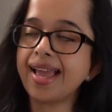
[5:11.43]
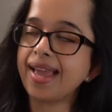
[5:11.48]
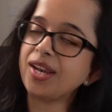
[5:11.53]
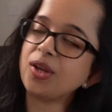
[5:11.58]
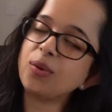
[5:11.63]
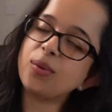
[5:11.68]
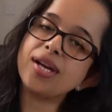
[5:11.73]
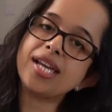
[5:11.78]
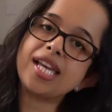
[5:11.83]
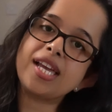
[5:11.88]

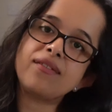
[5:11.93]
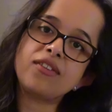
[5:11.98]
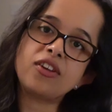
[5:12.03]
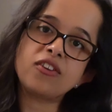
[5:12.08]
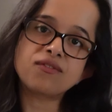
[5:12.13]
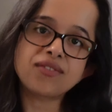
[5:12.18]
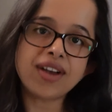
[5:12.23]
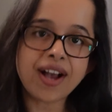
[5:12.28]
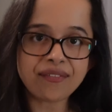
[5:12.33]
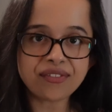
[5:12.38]
Anyway, if you
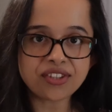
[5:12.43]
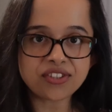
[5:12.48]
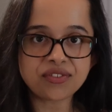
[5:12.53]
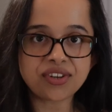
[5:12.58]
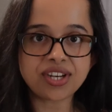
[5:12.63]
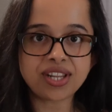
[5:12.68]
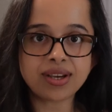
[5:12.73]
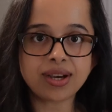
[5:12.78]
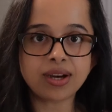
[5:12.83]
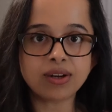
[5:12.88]
found this
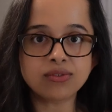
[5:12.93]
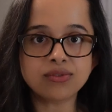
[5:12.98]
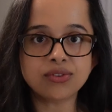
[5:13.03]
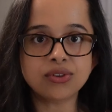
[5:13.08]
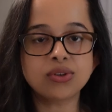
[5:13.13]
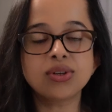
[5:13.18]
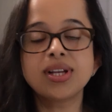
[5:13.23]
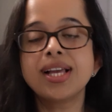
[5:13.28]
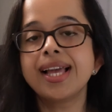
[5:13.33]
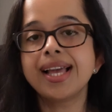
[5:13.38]
video
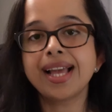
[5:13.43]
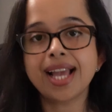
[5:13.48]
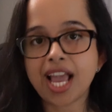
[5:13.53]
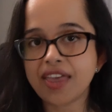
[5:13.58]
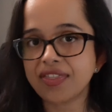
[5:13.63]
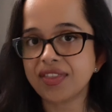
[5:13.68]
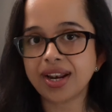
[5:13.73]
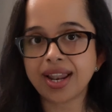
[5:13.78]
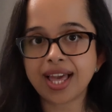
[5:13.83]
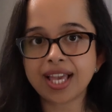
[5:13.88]
helpful, hit
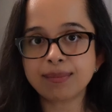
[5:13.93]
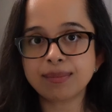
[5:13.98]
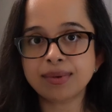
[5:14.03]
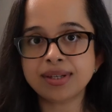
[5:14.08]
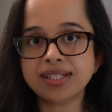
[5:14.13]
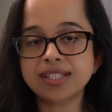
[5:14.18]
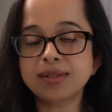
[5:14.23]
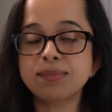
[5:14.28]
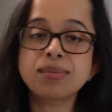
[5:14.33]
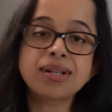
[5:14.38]
the like
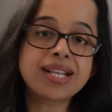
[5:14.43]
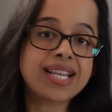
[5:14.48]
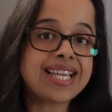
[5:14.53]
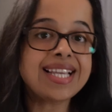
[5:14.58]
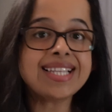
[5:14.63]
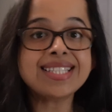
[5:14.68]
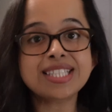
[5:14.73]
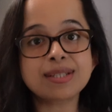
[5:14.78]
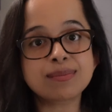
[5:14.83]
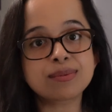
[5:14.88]
button,
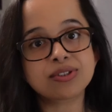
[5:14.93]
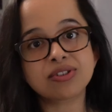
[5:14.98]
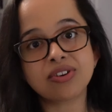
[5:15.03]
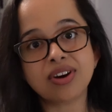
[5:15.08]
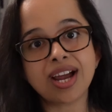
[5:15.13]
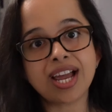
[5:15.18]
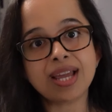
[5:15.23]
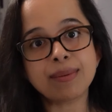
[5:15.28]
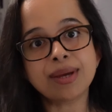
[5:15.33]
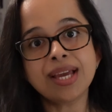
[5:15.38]
please
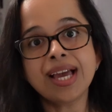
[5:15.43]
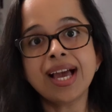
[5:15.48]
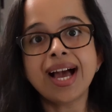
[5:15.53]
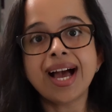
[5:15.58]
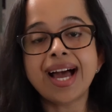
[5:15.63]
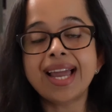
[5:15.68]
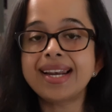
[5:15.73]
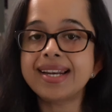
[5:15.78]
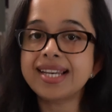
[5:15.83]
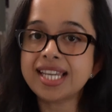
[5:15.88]
subscribe,
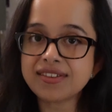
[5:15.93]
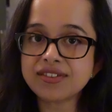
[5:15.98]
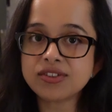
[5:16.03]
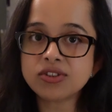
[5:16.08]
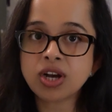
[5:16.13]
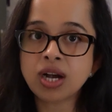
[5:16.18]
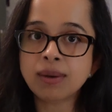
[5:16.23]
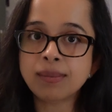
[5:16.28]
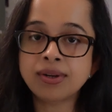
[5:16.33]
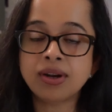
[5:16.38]
and leave a
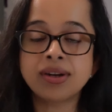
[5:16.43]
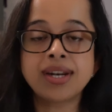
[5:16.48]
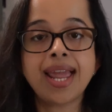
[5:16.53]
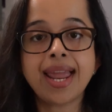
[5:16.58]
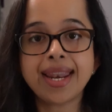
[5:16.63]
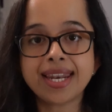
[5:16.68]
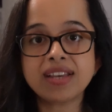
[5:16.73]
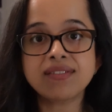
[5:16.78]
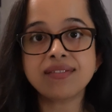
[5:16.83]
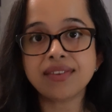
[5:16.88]
comment on
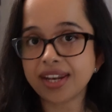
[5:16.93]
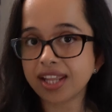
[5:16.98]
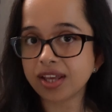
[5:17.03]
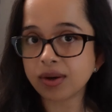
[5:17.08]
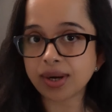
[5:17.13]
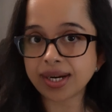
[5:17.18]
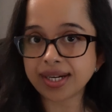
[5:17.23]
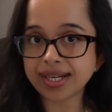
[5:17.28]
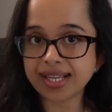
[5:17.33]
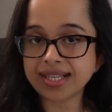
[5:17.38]
any video
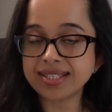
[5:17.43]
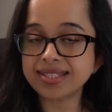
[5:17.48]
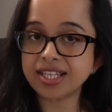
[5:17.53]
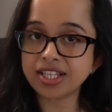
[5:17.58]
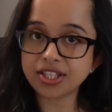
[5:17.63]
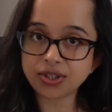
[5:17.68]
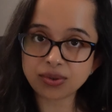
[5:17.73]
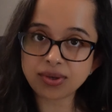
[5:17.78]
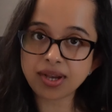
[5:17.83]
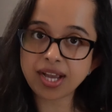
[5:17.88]
ideas that
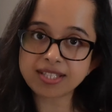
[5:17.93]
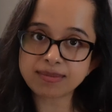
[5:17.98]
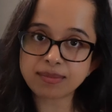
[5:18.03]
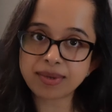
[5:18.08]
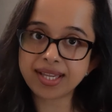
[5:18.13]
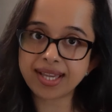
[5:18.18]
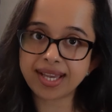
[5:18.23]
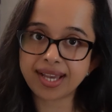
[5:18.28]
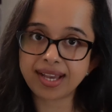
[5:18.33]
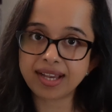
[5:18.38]
you guys
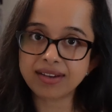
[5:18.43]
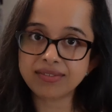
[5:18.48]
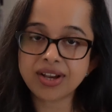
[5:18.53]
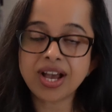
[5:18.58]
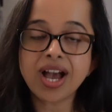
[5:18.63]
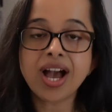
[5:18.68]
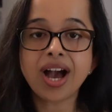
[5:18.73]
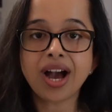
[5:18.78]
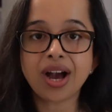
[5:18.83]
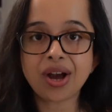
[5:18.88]
might have.
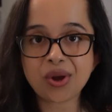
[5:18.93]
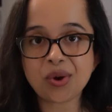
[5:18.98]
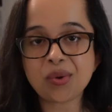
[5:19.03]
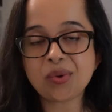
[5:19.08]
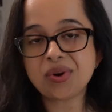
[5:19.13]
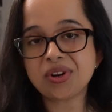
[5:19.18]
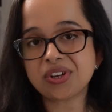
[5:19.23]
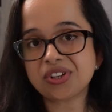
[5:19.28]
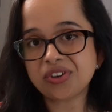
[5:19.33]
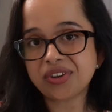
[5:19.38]
I
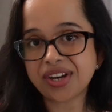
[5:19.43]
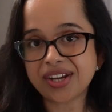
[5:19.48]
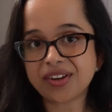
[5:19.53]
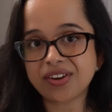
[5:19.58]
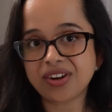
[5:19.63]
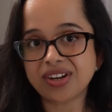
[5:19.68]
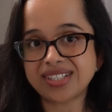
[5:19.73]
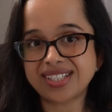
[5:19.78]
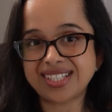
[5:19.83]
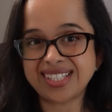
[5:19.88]
want to create
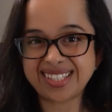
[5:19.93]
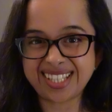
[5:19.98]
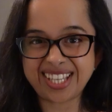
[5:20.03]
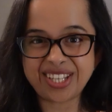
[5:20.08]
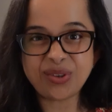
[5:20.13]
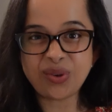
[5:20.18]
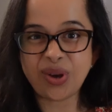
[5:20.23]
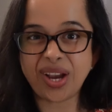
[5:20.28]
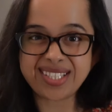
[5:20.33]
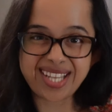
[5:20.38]
content that
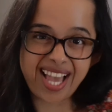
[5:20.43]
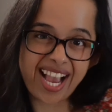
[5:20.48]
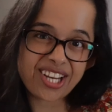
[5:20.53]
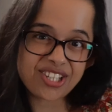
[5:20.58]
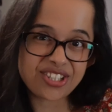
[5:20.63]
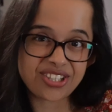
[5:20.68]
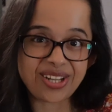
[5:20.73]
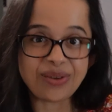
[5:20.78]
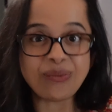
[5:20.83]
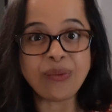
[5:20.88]
you guys
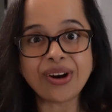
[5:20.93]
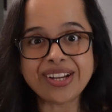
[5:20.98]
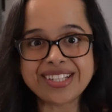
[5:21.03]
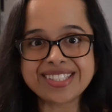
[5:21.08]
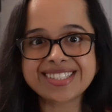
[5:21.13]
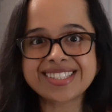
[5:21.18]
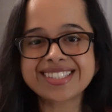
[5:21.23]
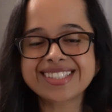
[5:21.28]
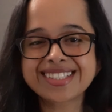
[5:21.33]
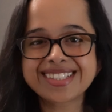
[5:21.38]
actually
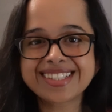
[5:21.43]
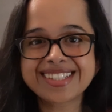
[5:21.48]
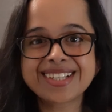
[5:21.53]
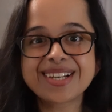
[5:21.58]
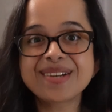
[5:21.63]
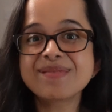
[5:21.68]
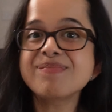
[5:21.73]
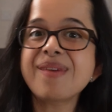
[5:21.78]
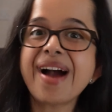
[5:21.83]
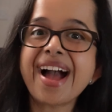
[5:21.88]
want.
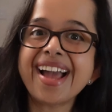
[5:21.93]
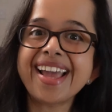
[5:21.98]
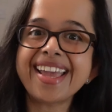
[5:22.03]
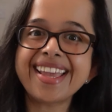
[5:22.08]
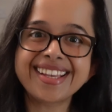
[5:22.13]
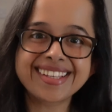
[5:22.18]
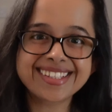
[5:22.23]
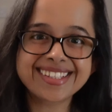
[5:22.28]
Bye!